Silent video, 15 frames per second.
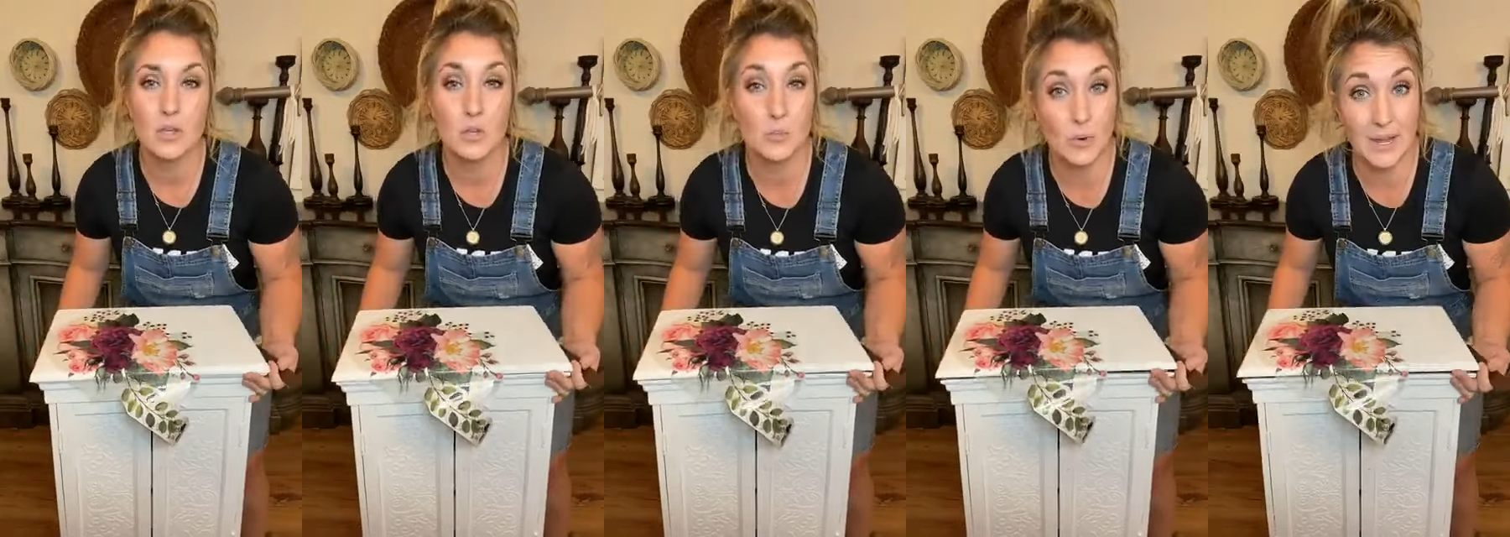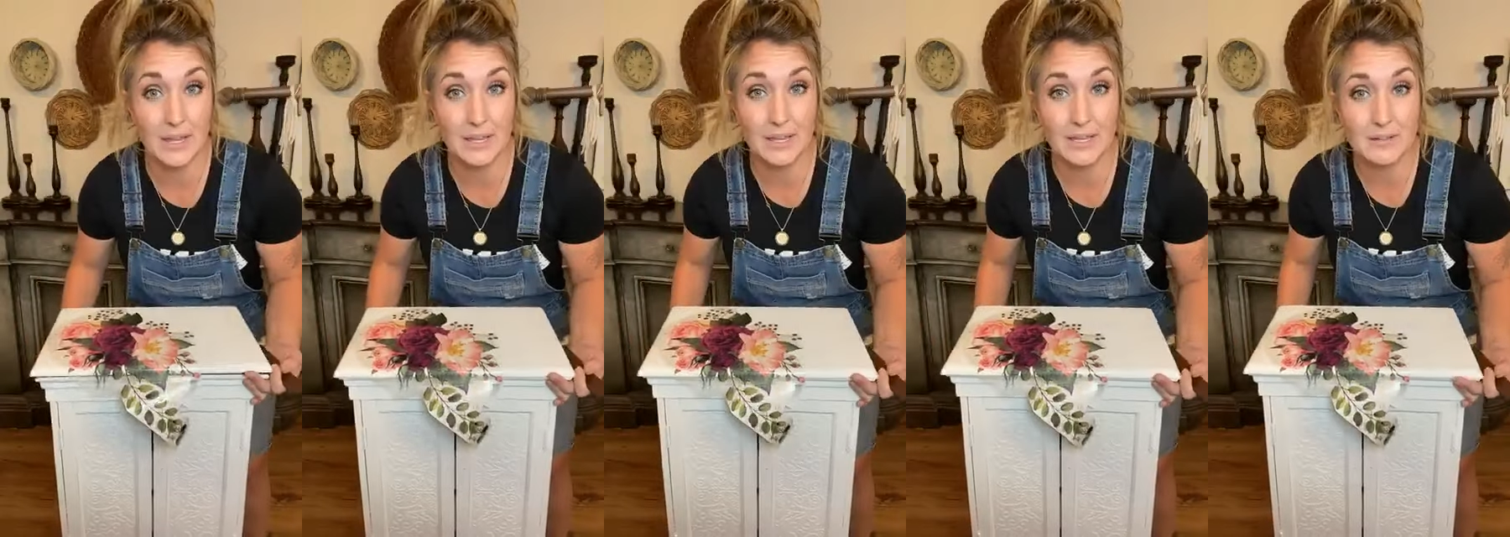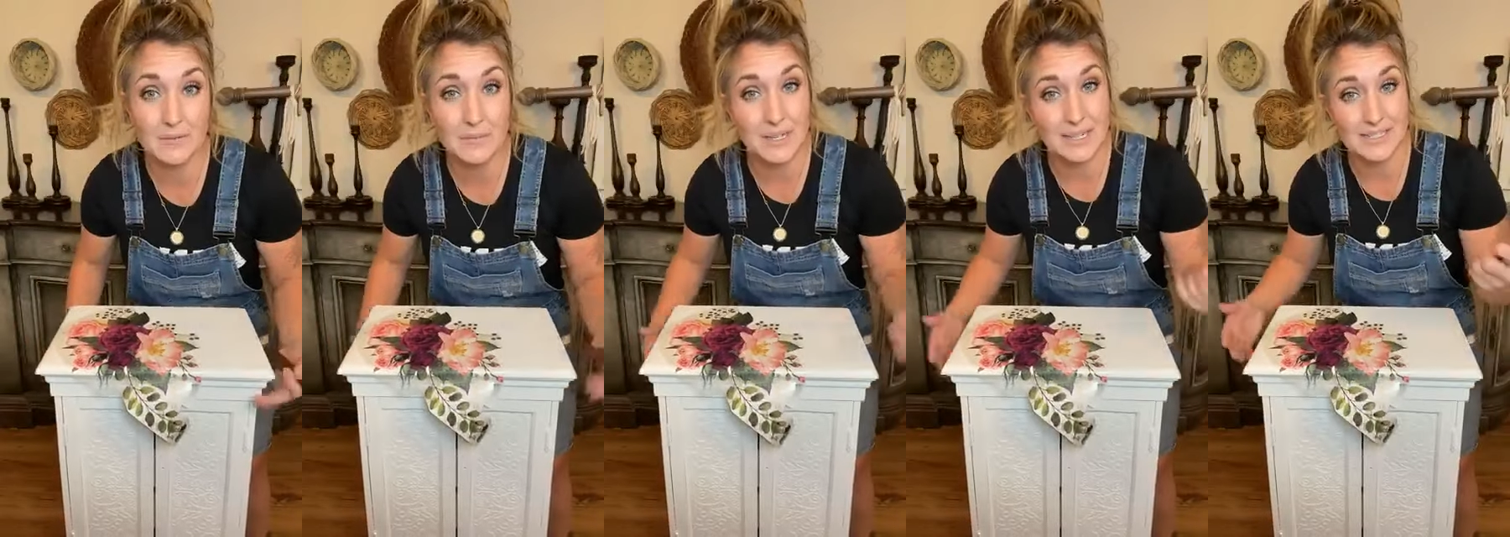you break
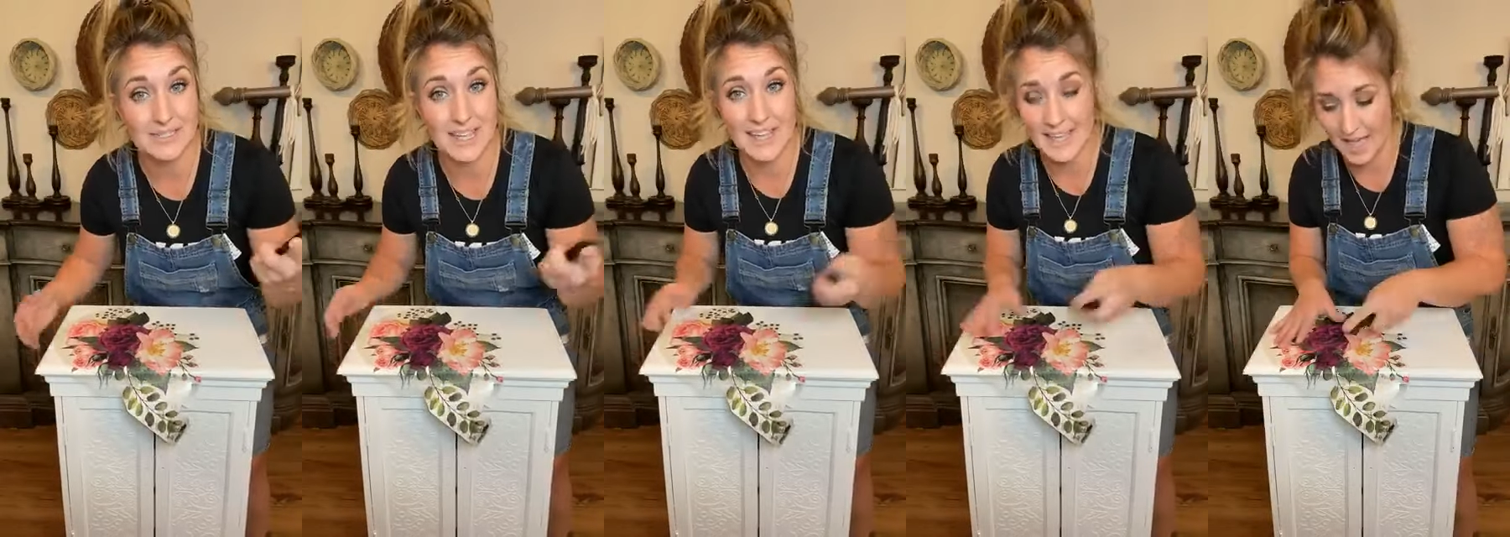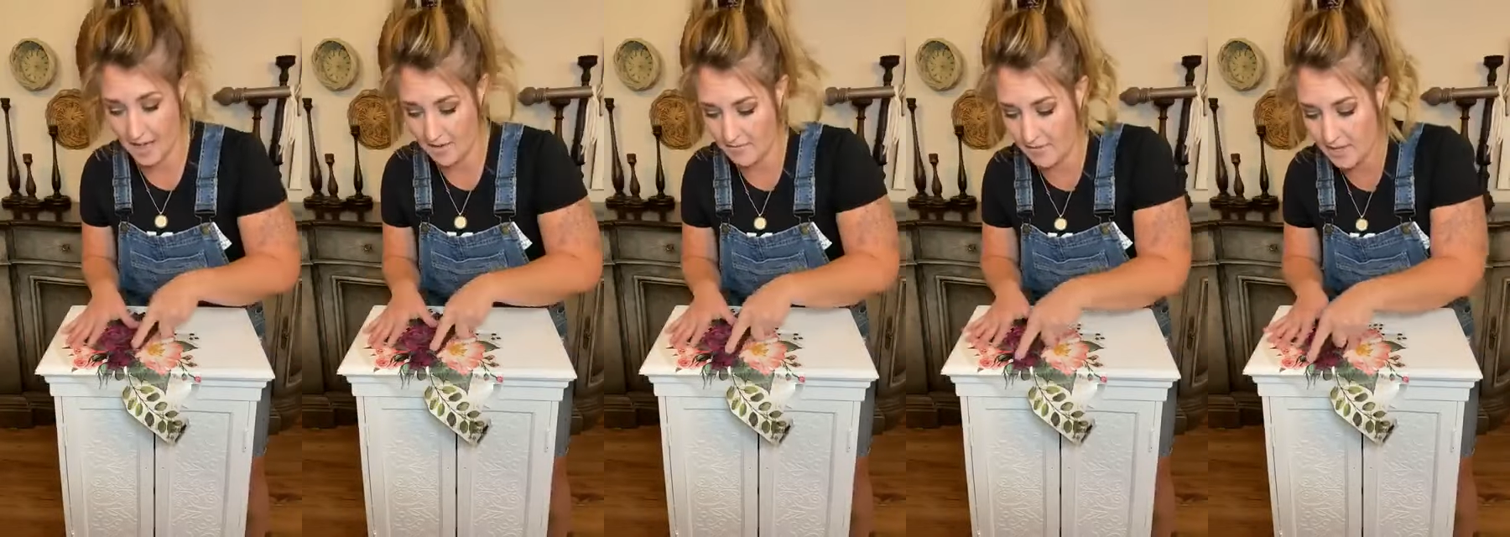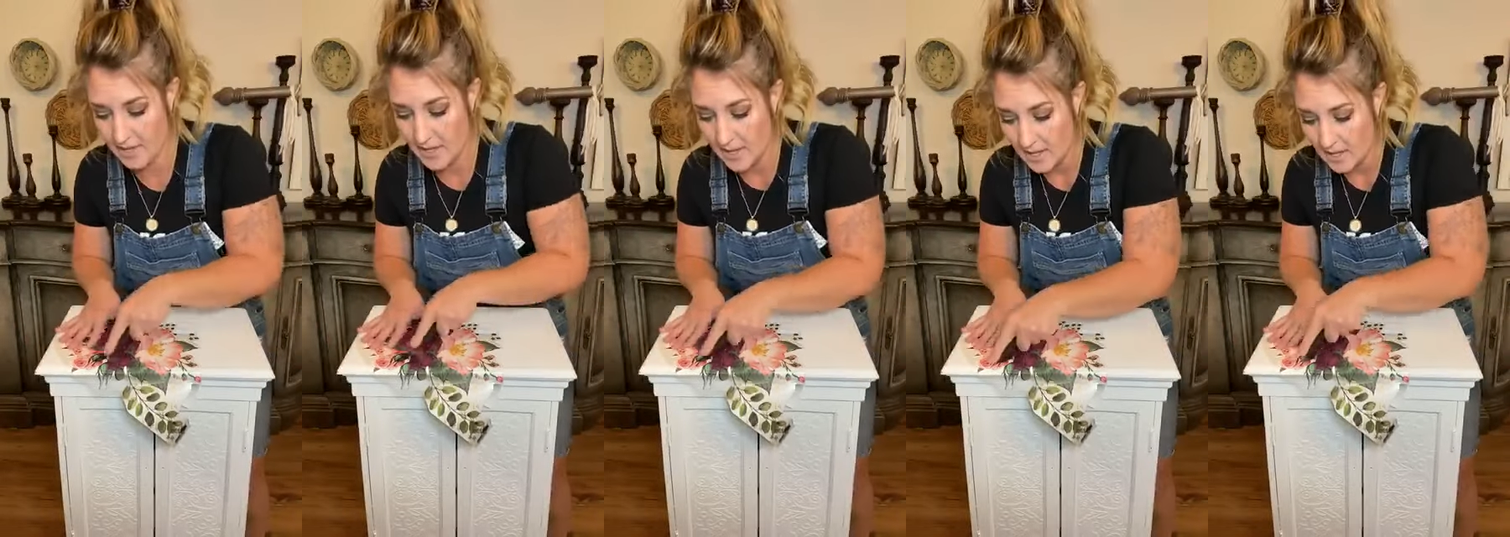it, because I
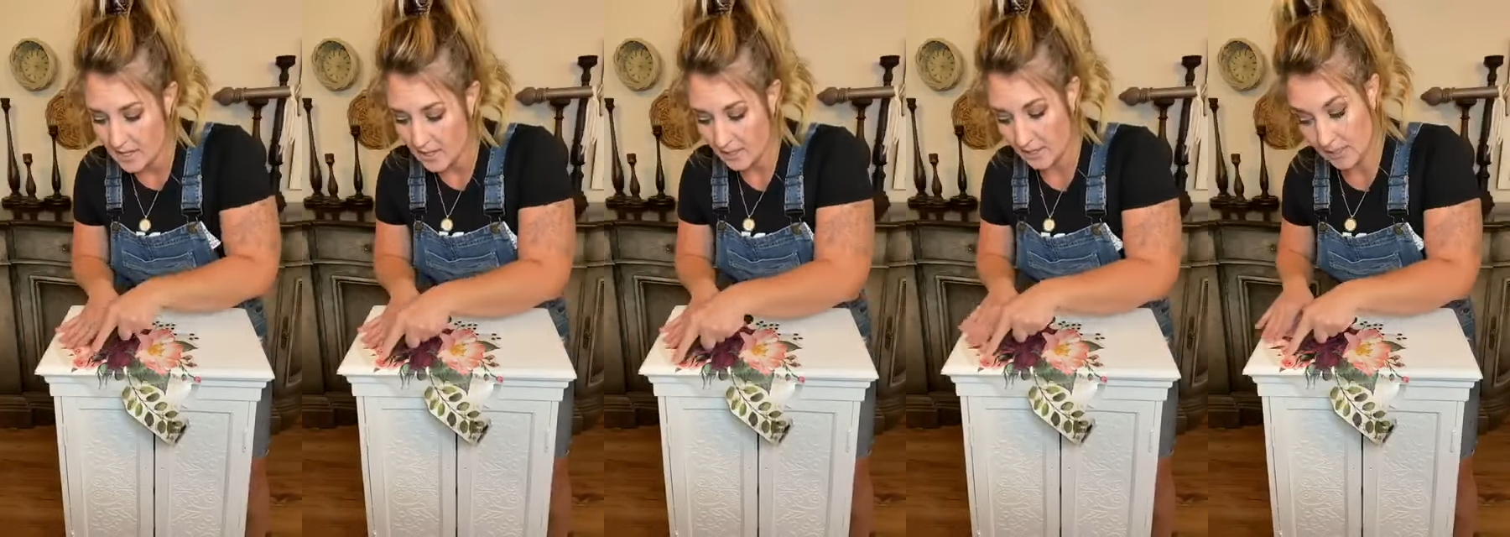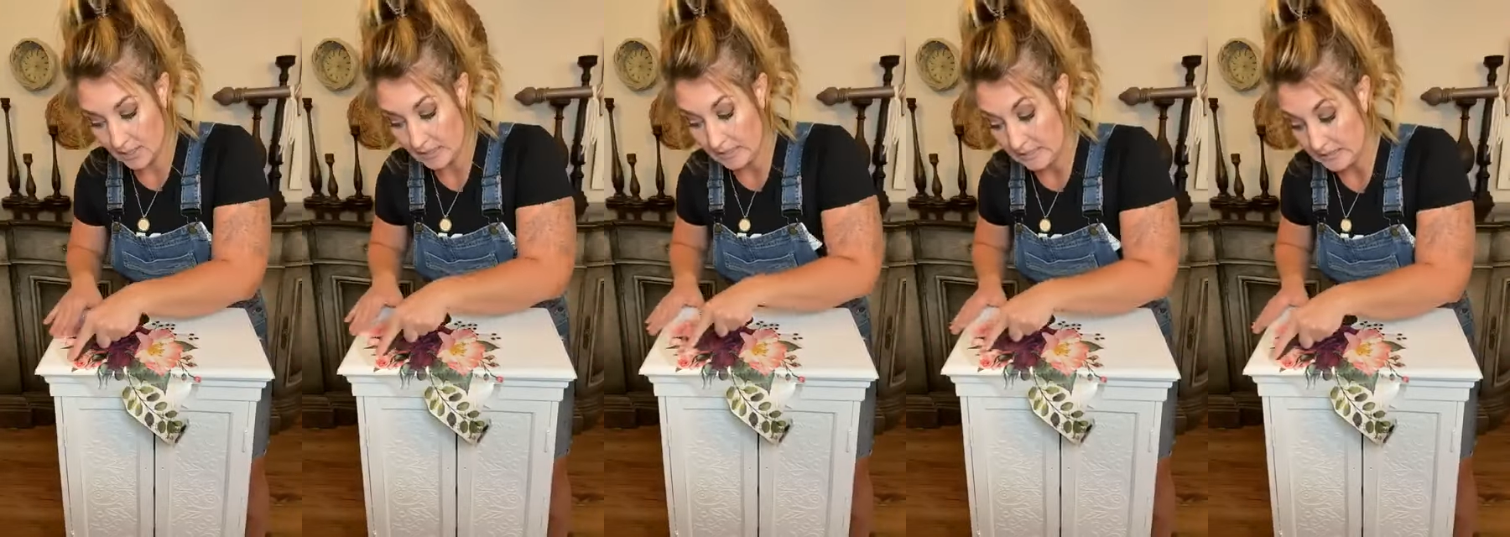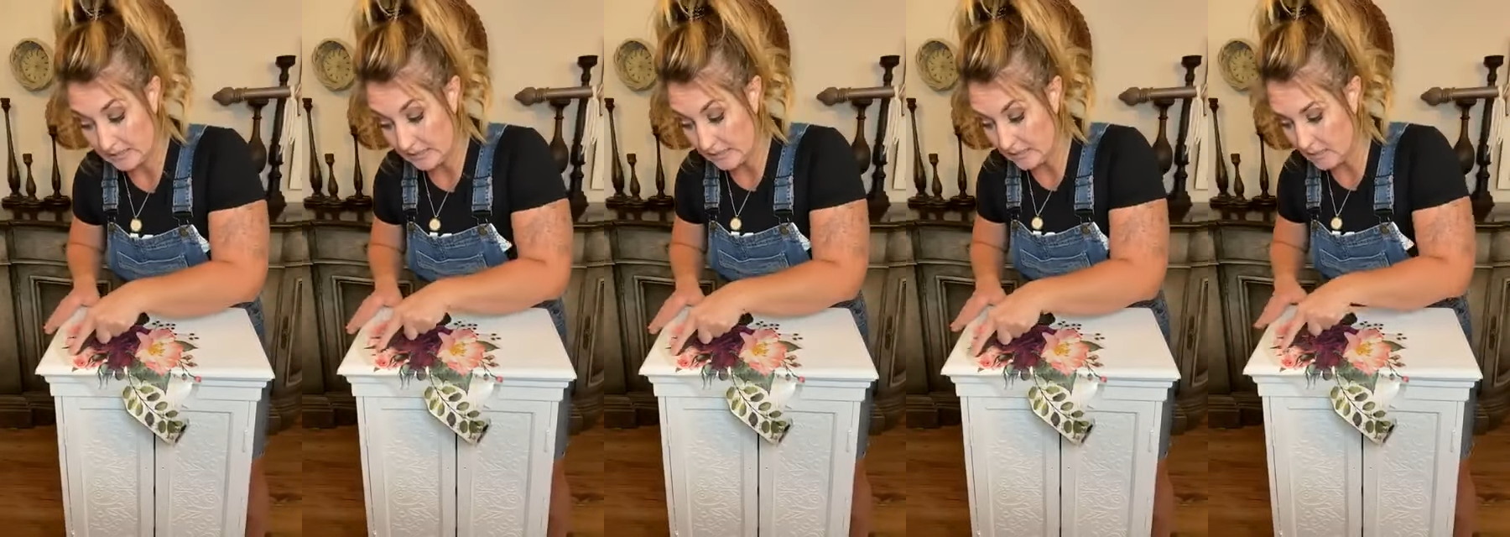have gotten a
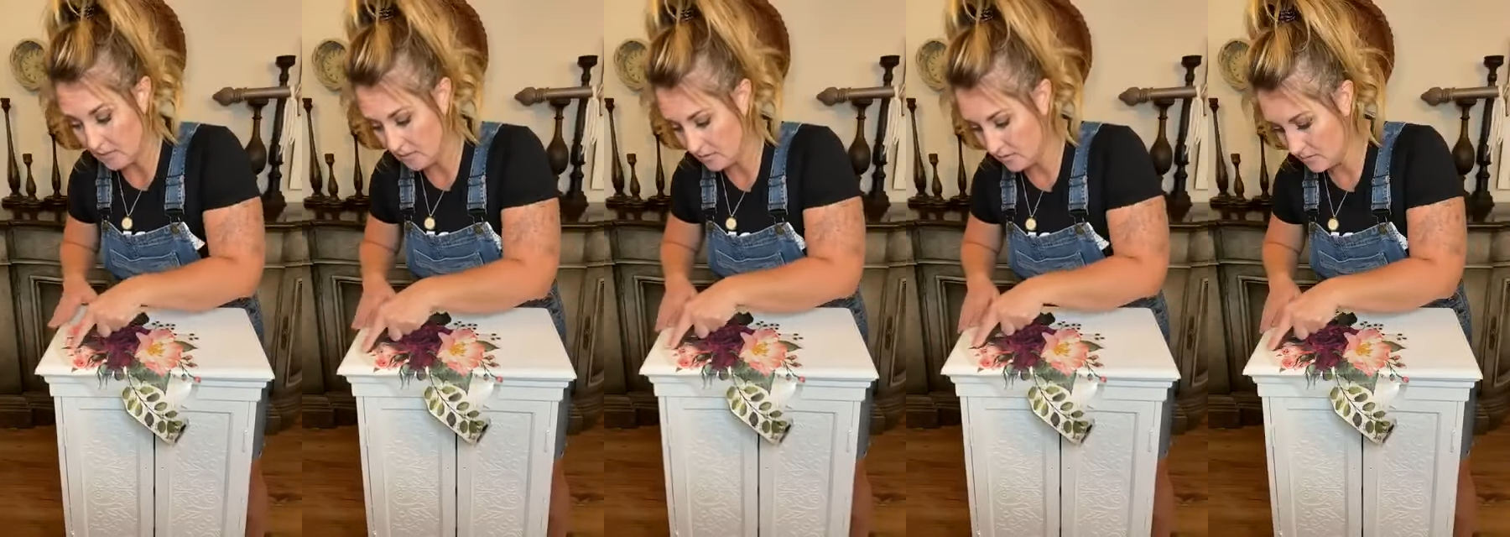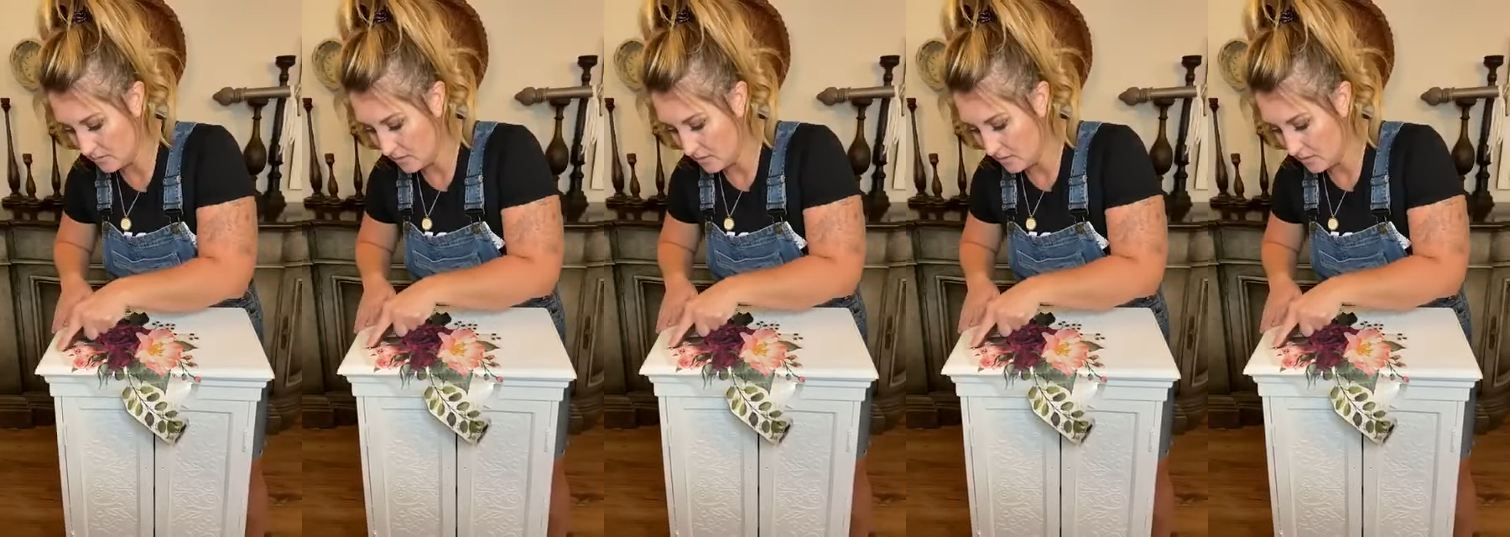little